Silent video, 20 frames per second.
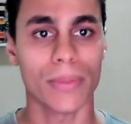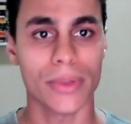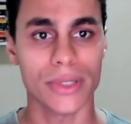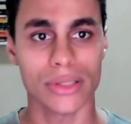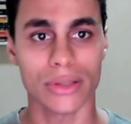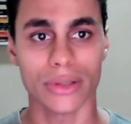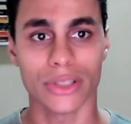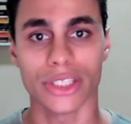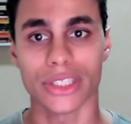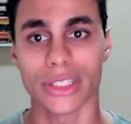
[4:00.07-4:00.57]
us
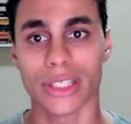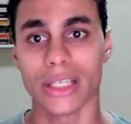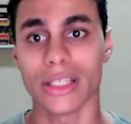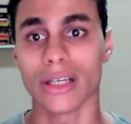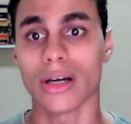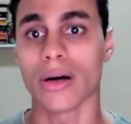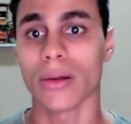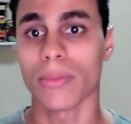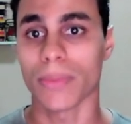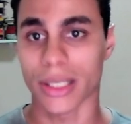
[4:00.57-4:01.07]
understand the
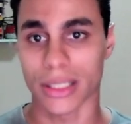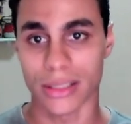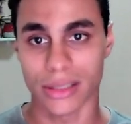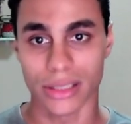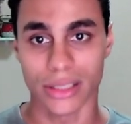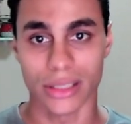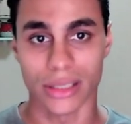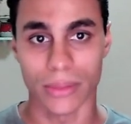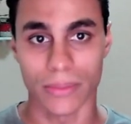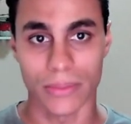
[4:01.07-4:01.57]
complex
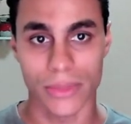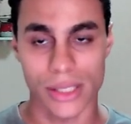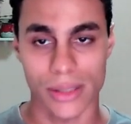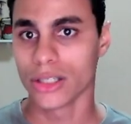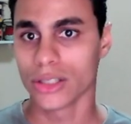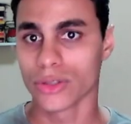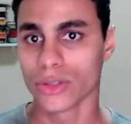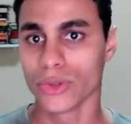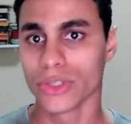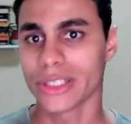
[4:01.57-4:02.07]
systems.
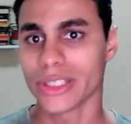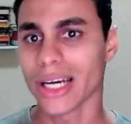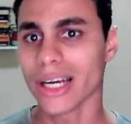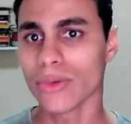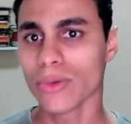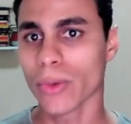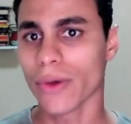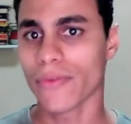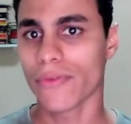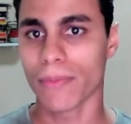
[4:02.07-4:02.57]
So
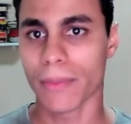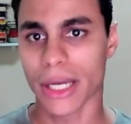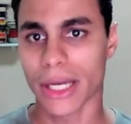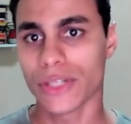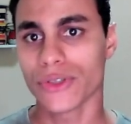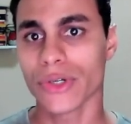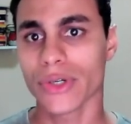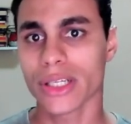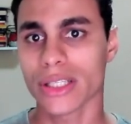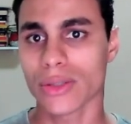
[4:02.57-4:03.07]
starting with
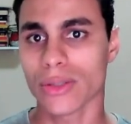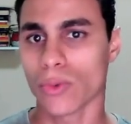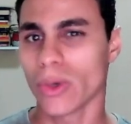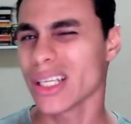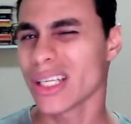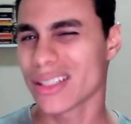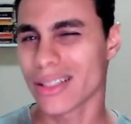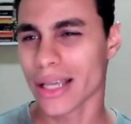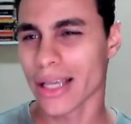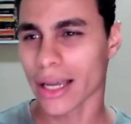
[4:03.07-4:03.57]
metrics, what
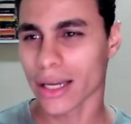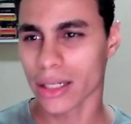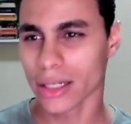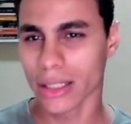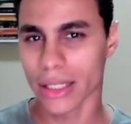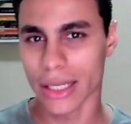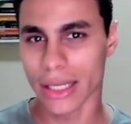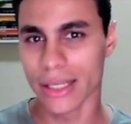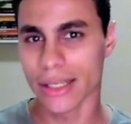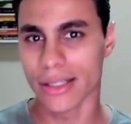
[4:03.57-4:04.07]

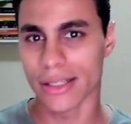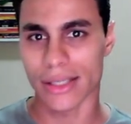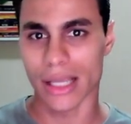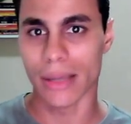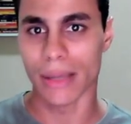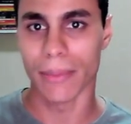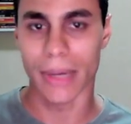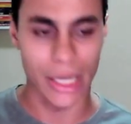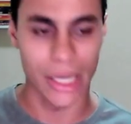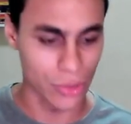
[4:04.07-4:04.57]
exactly is a
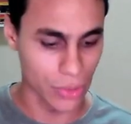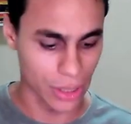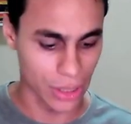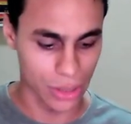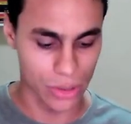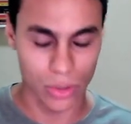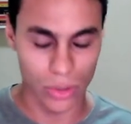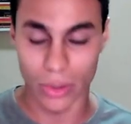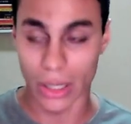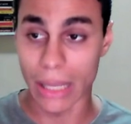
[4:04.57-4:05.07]
metric?
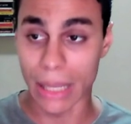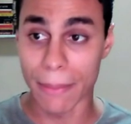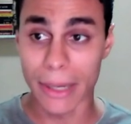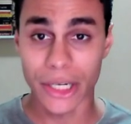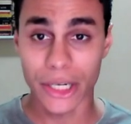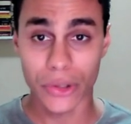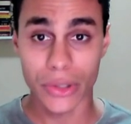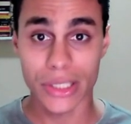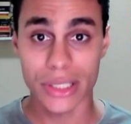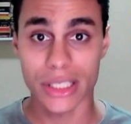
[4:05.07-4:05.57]
So a
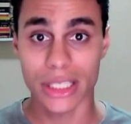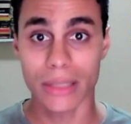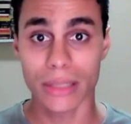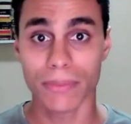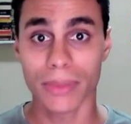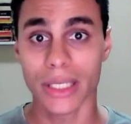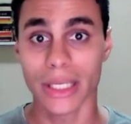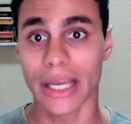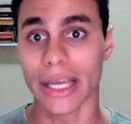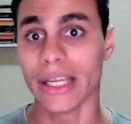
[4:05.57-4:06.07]
metric is
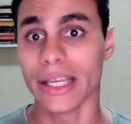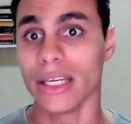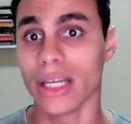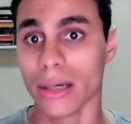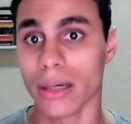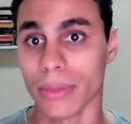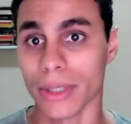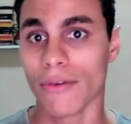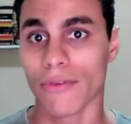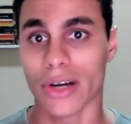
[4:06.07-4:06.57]
simply a
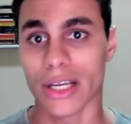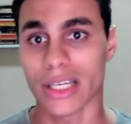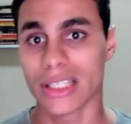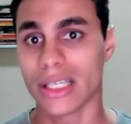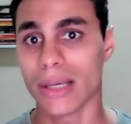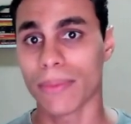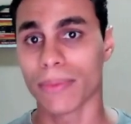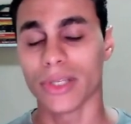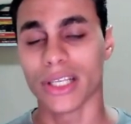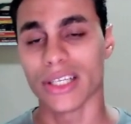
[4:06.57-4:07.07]
number. For
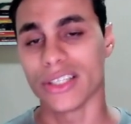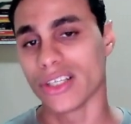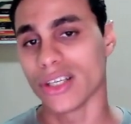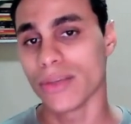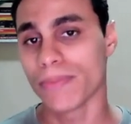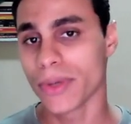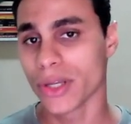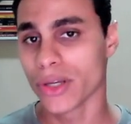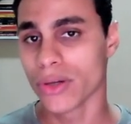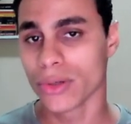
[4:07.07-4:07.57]
example, the
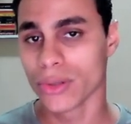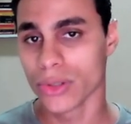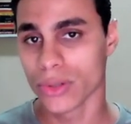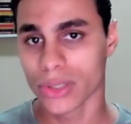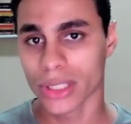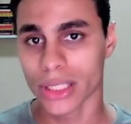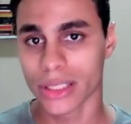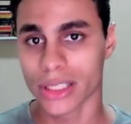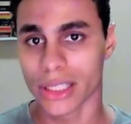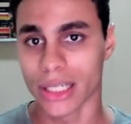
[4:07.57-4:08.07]
CPU
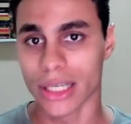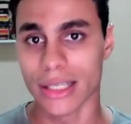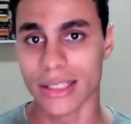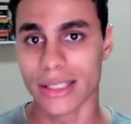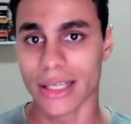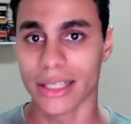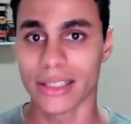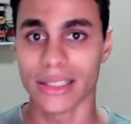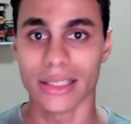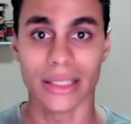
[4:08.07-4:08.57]
usage is
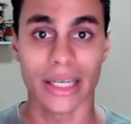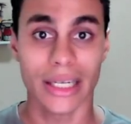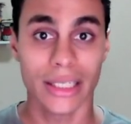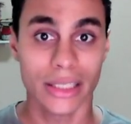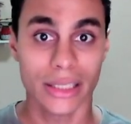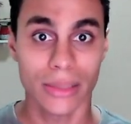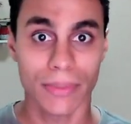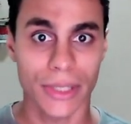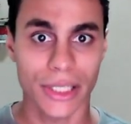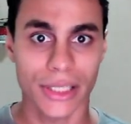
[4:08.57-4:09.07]
at
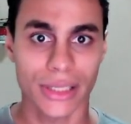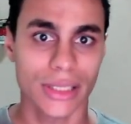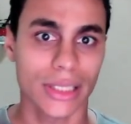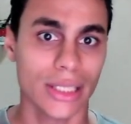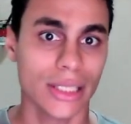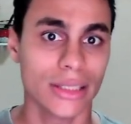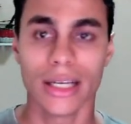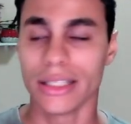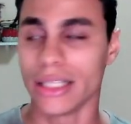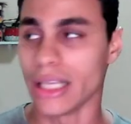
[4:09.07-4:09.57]

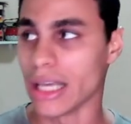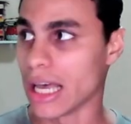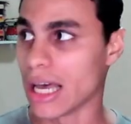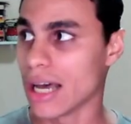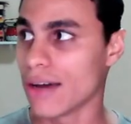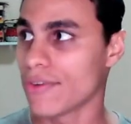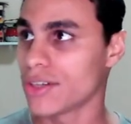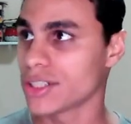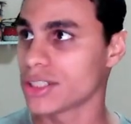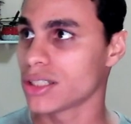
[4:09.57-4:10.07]
90%, the
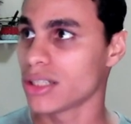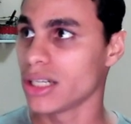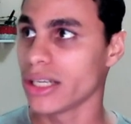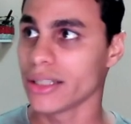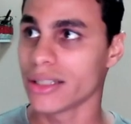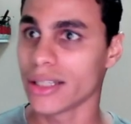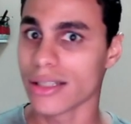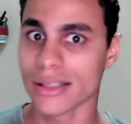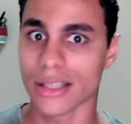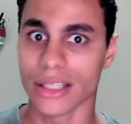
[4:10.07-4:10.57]
average
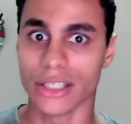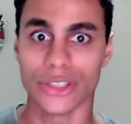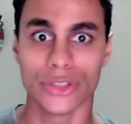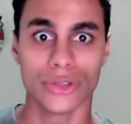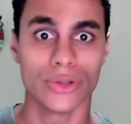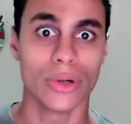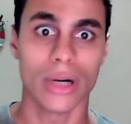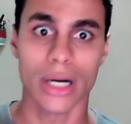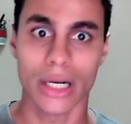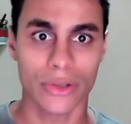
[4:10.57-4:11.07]
latency is
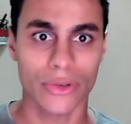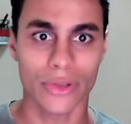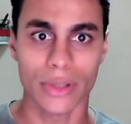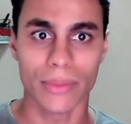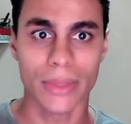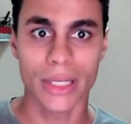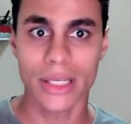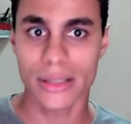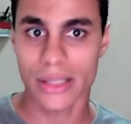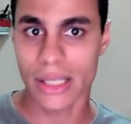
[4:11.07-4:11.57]
200
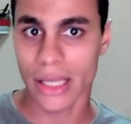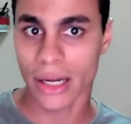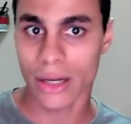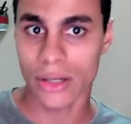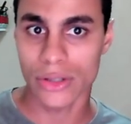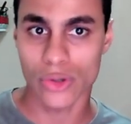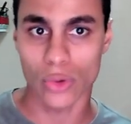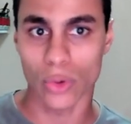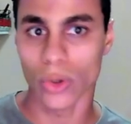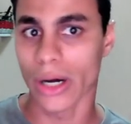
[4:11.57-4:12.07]

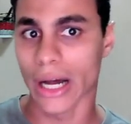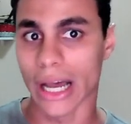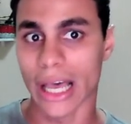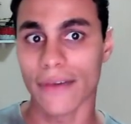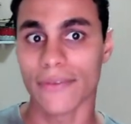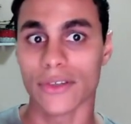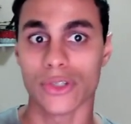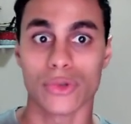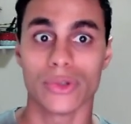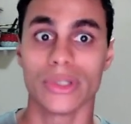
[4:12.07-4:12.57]
milliseconds, or I
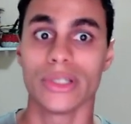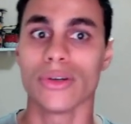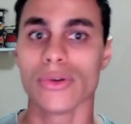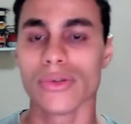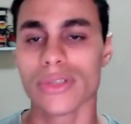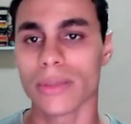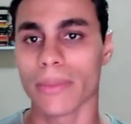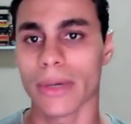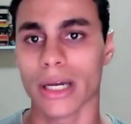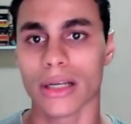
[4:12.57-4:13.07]
have 3
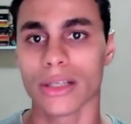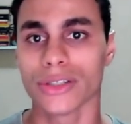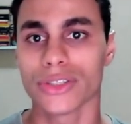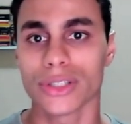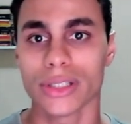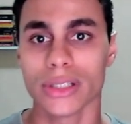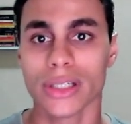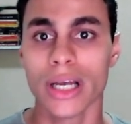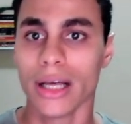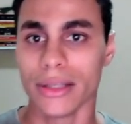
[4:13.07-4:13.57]
nodes in my
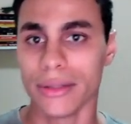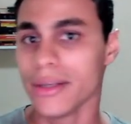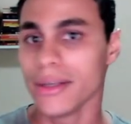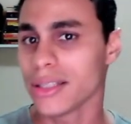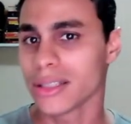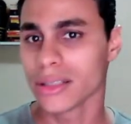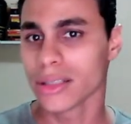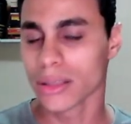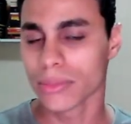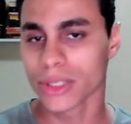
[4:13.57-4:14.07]
cluster.
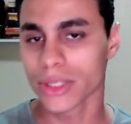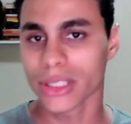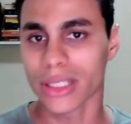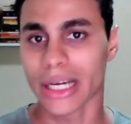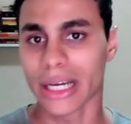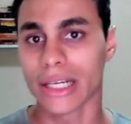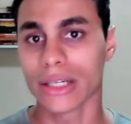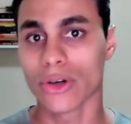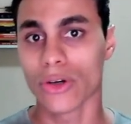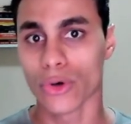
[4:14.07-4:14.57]
These numbers
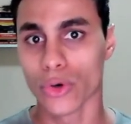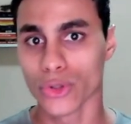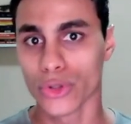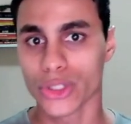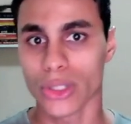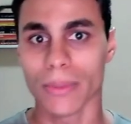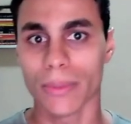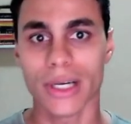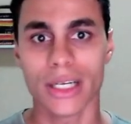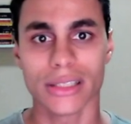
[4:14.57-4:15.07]
are
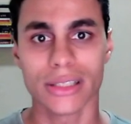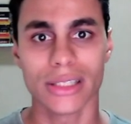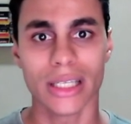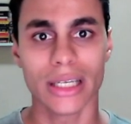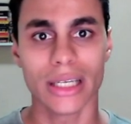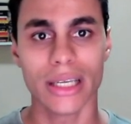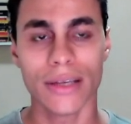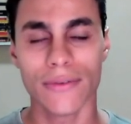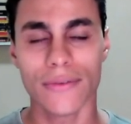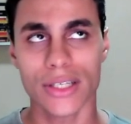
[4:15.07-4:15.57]
crucial because they
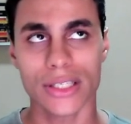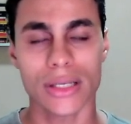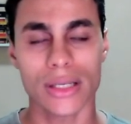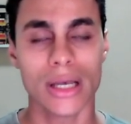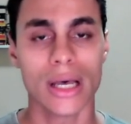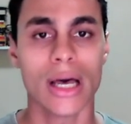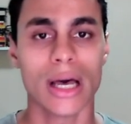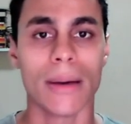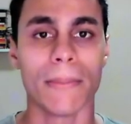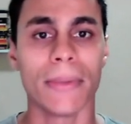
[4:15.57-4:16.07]
give us
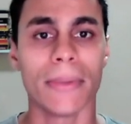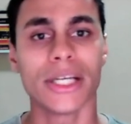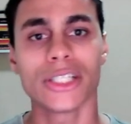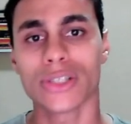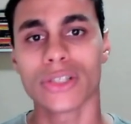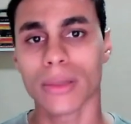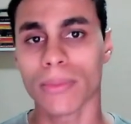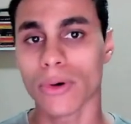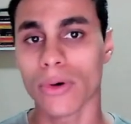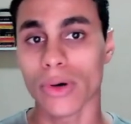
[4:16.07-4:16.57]

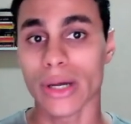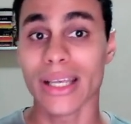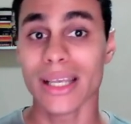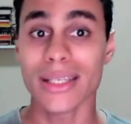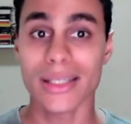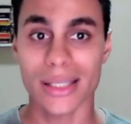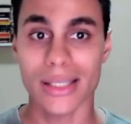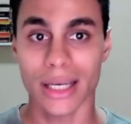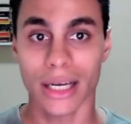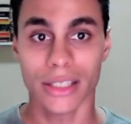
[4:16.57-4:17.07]
measurable
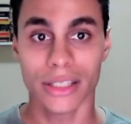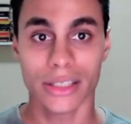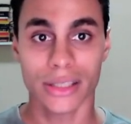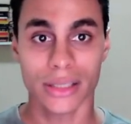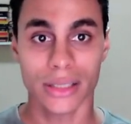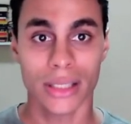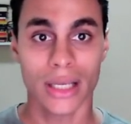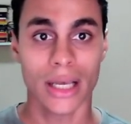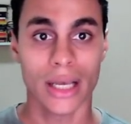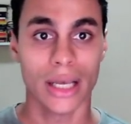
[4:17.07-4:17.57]

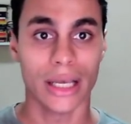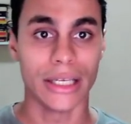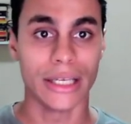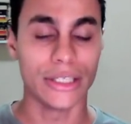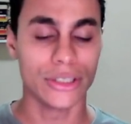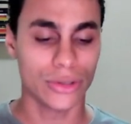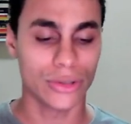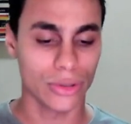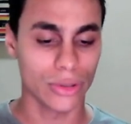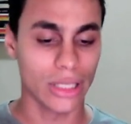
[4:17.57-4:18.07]
insights
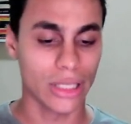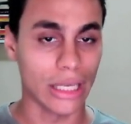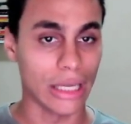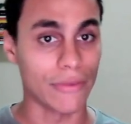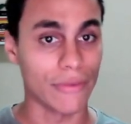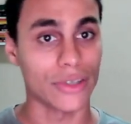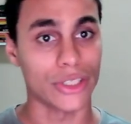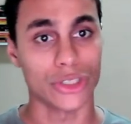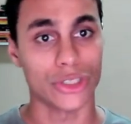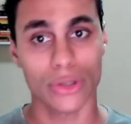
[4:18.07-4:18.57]
into the
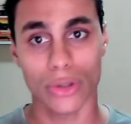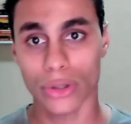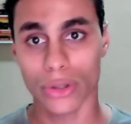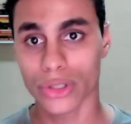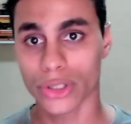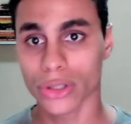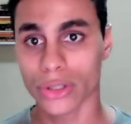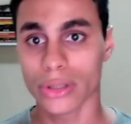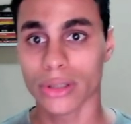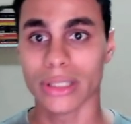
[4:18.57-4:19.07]

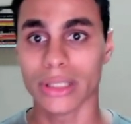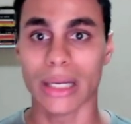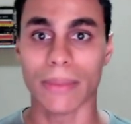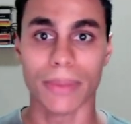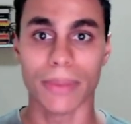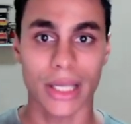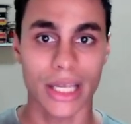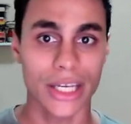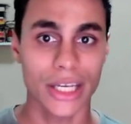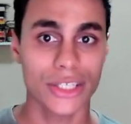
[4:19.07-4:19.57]
infrastructure, the
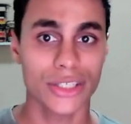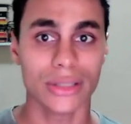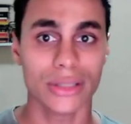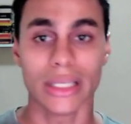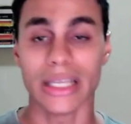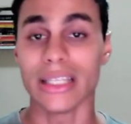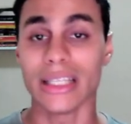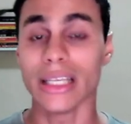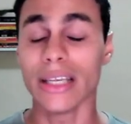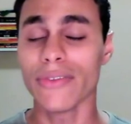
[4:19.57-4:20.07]
application,
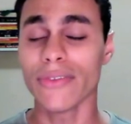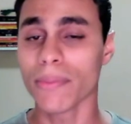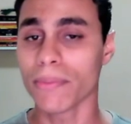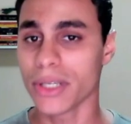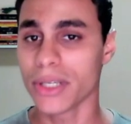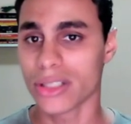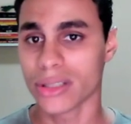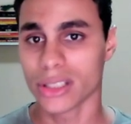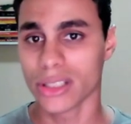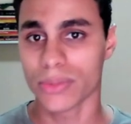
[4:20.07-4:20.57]
and even
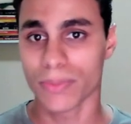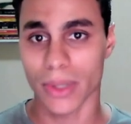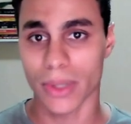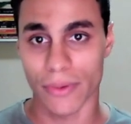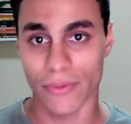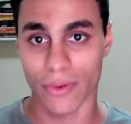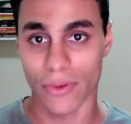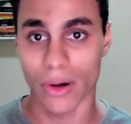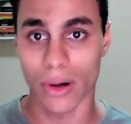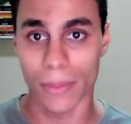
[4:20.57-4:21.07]
business
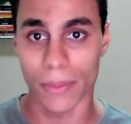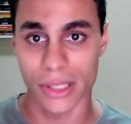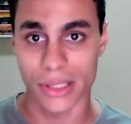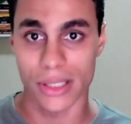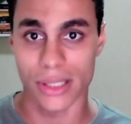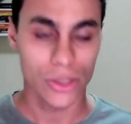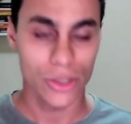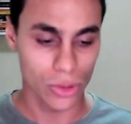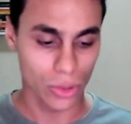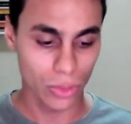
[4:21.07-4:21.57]
performance.
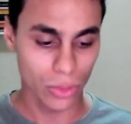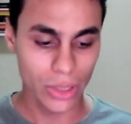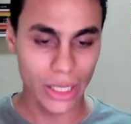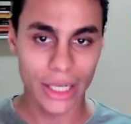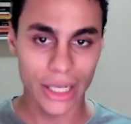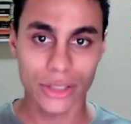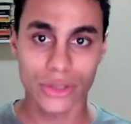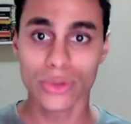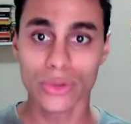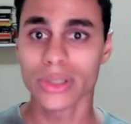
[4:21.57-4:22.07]
So there
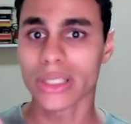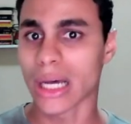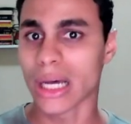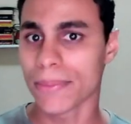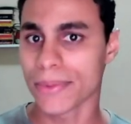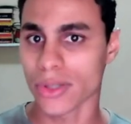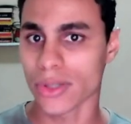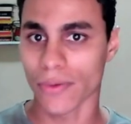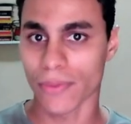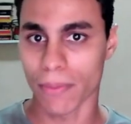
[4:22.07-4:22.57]
are 2
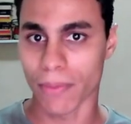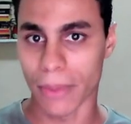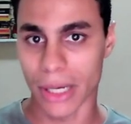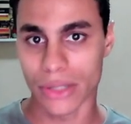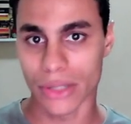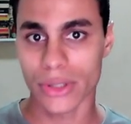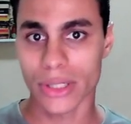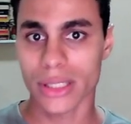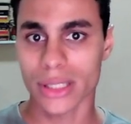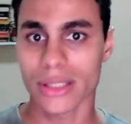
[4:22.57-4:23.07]
types of
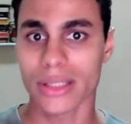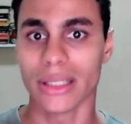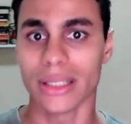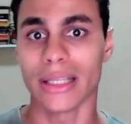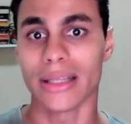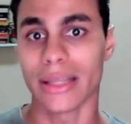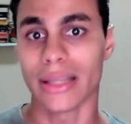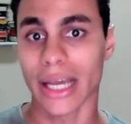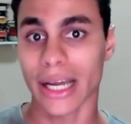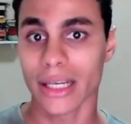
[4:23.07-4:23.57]
metrics, the
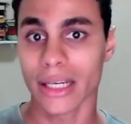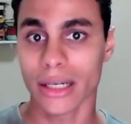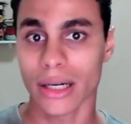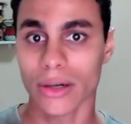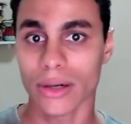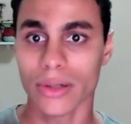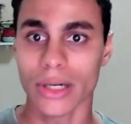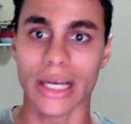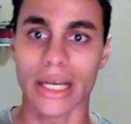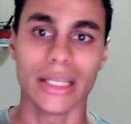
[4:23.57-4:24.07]

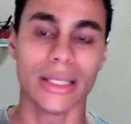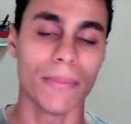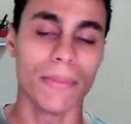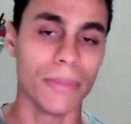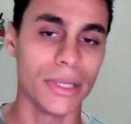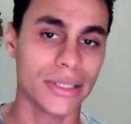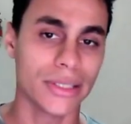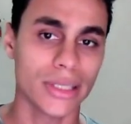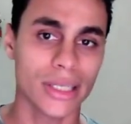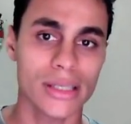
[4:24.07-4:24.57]
technical and the
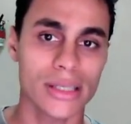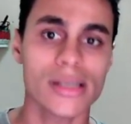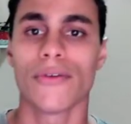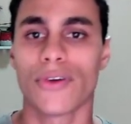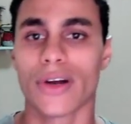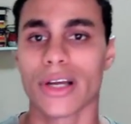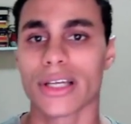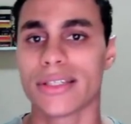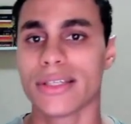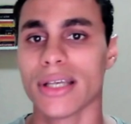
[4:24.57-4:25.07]
business.
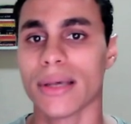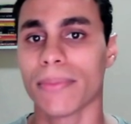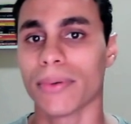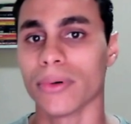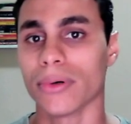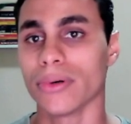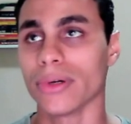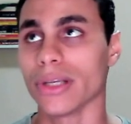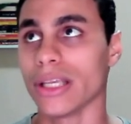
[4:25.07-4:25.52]
For example,